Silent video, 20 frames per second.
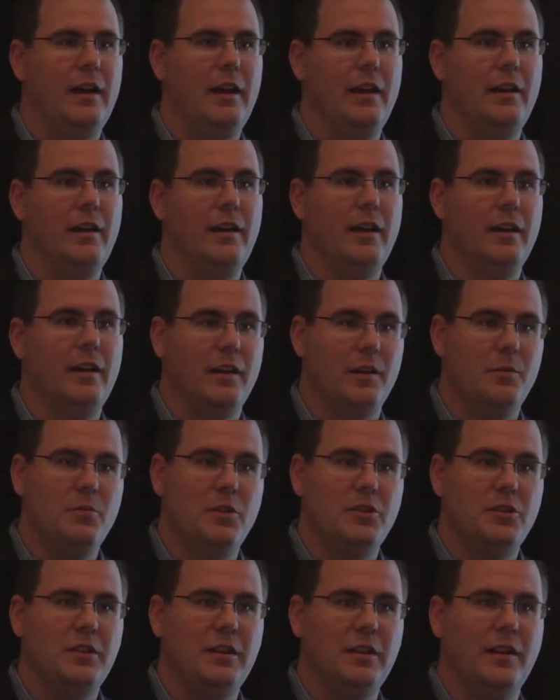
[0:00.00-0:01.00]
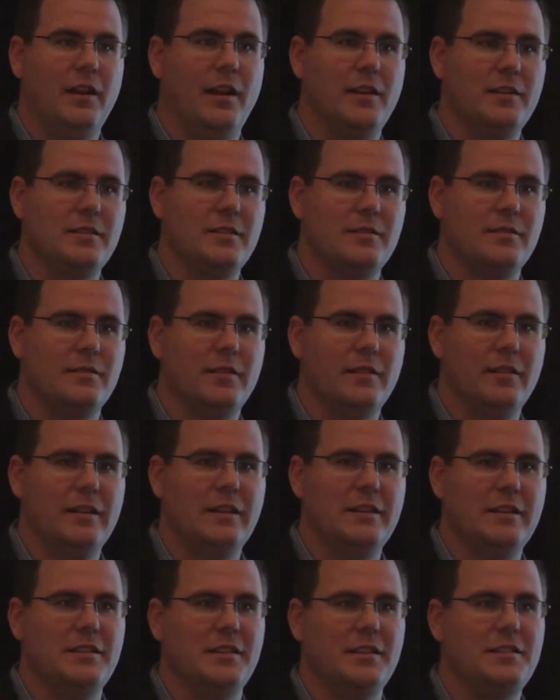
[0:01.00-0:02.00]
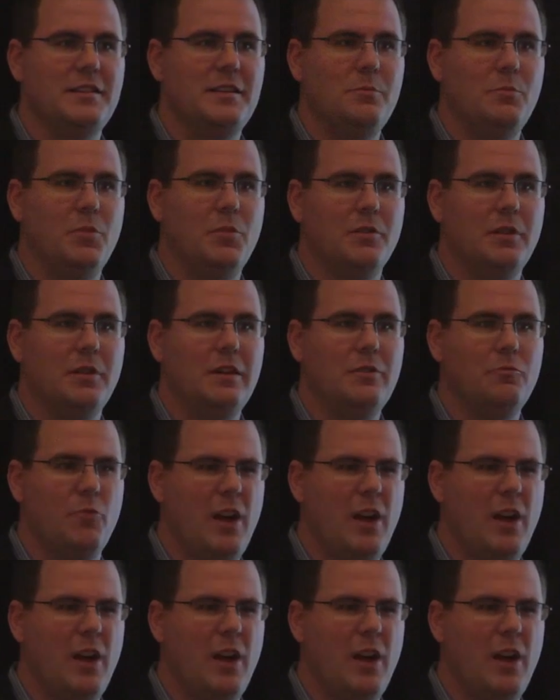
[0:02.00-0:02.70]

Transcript: and commissioning has existing building,